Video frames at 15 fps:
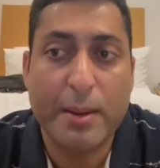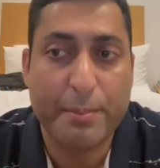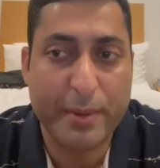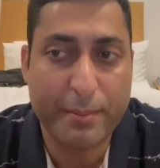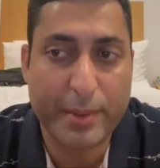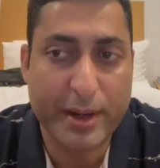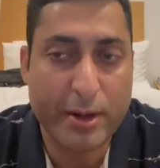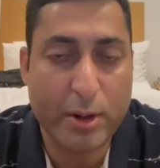
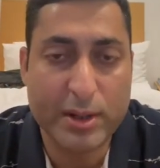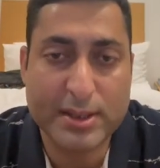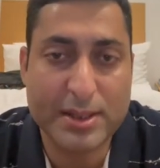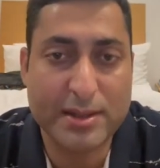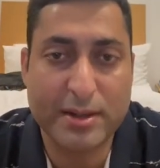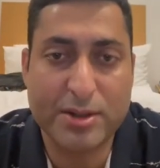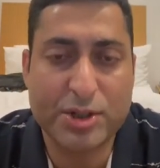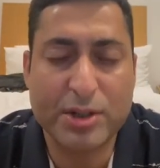membrane
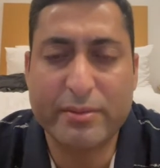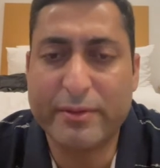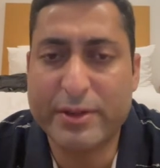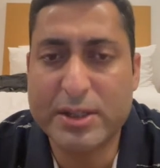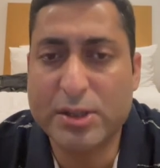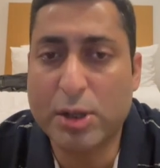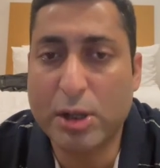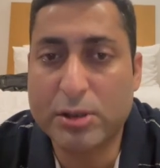oxygenation,
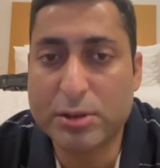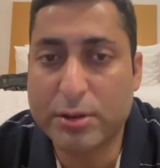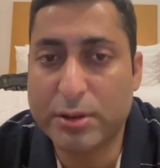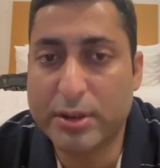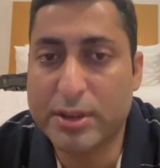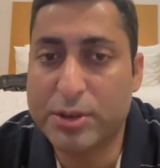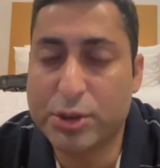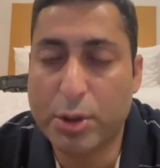which is also
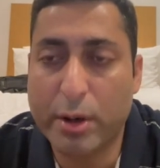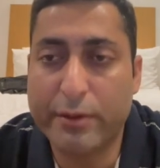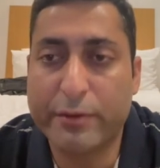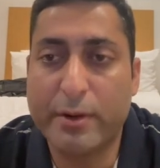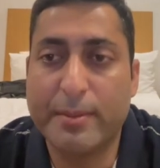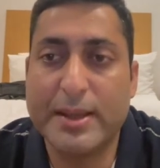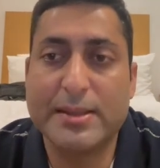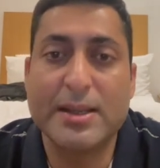in a short
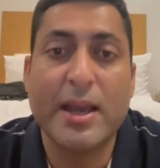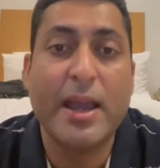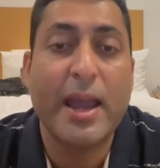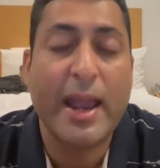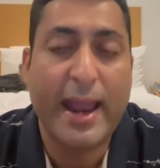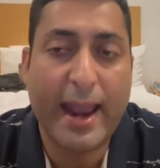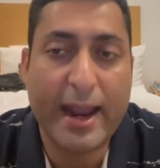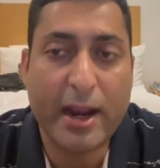form as
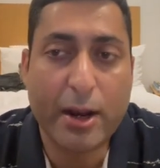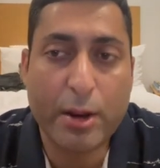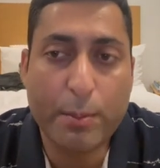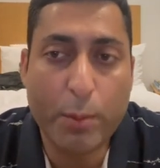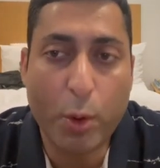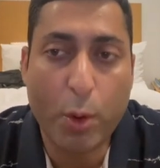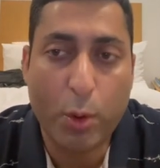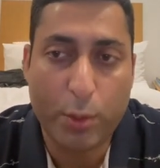
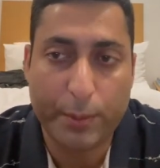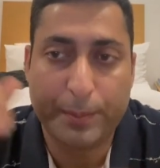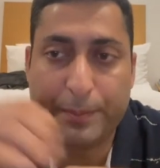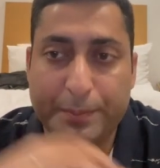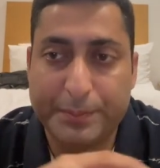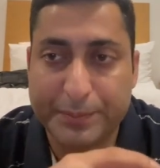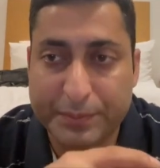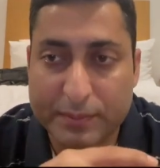ECMO.
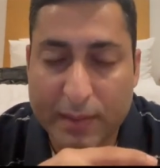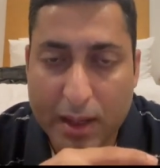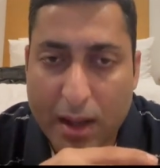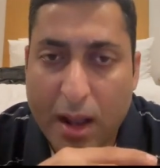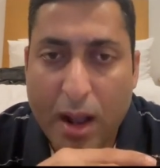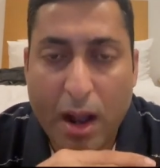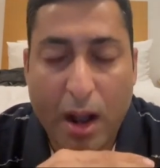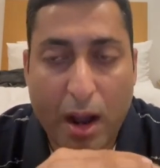
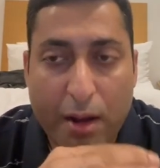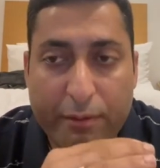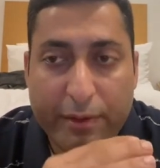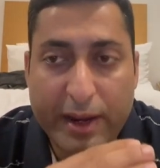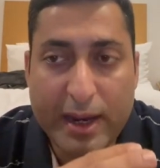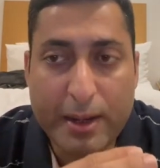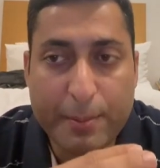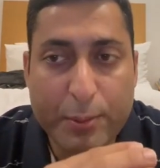
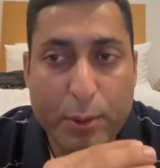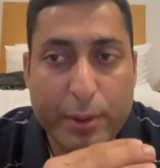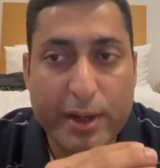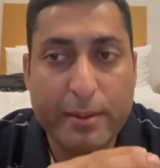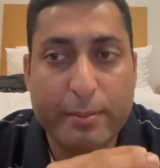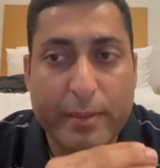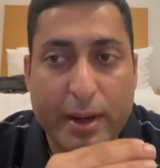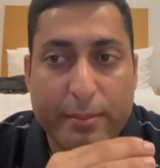Awake
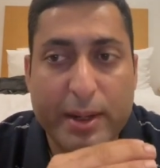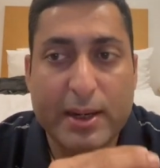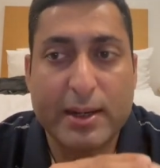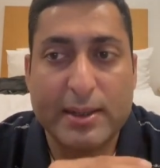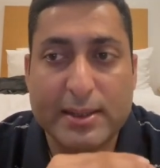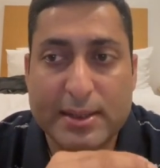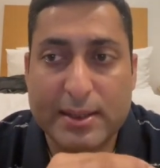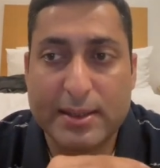proning may be
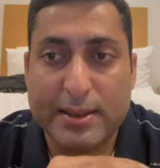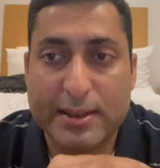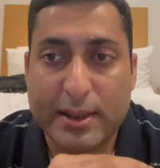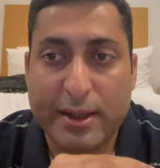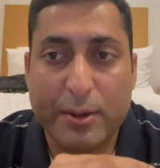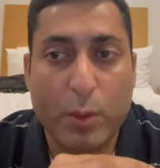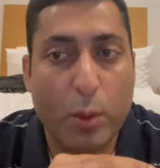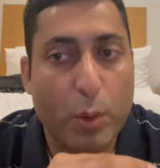considered
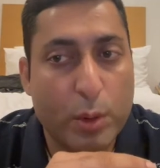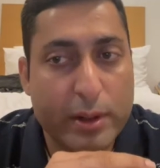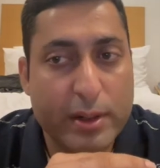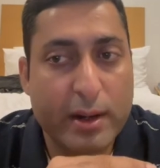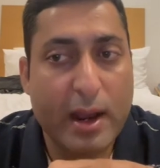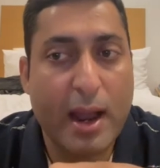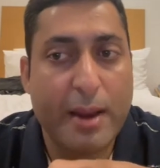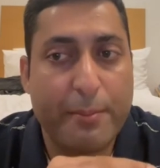in
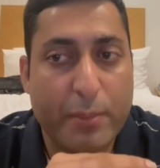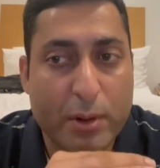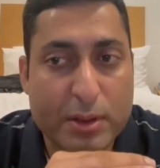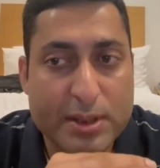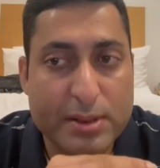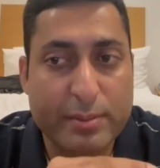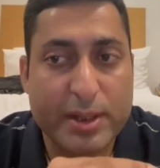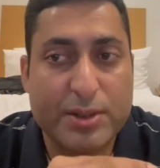older
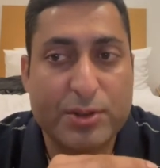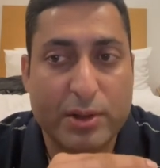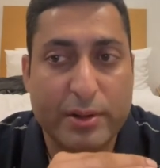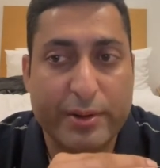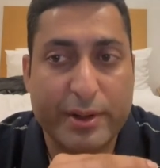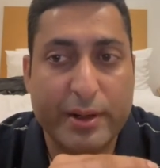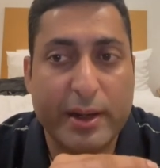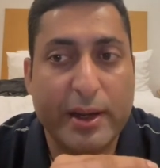hypoxemic
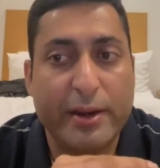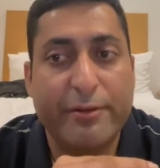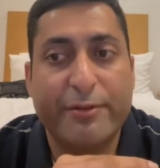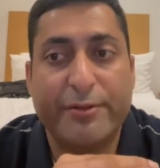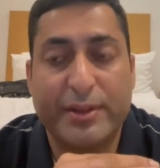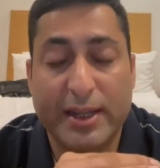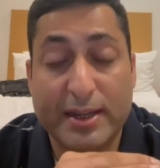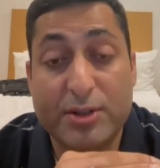children
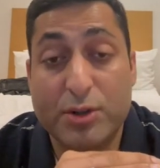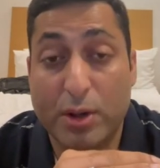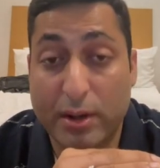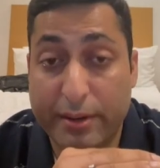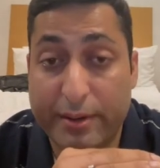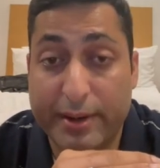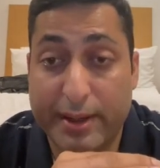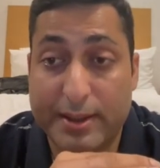if they
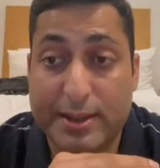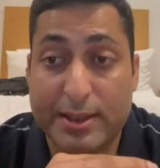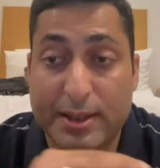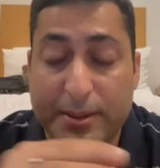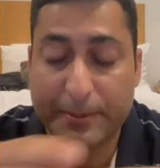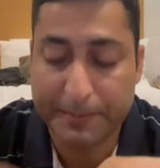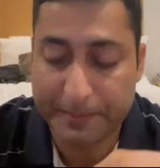tolerate.